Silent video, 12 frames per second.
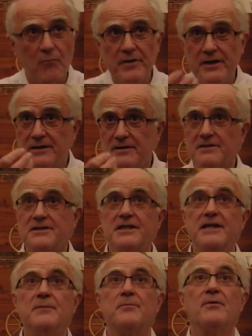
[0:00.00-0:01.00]
me
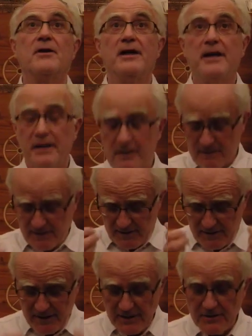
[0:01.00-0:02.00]
deeply
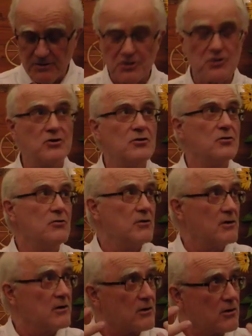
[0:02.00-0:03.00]

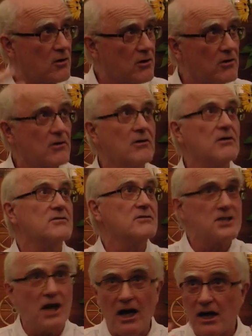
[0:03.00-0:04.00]
into
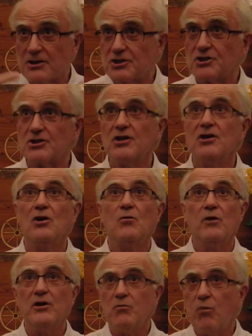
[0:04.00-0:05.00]
touch
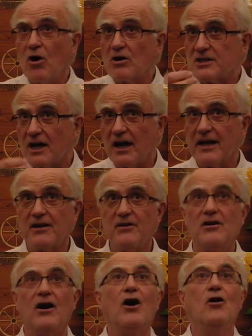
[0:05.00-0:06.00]
with what I
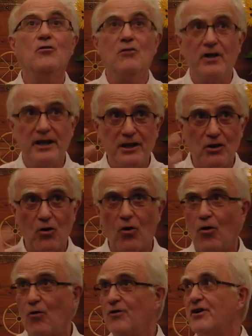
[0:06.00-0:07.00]
can only
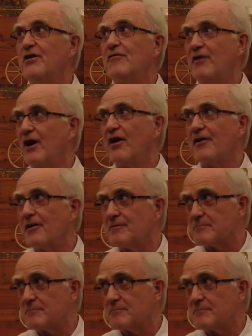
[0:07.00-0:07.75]
call nirvana.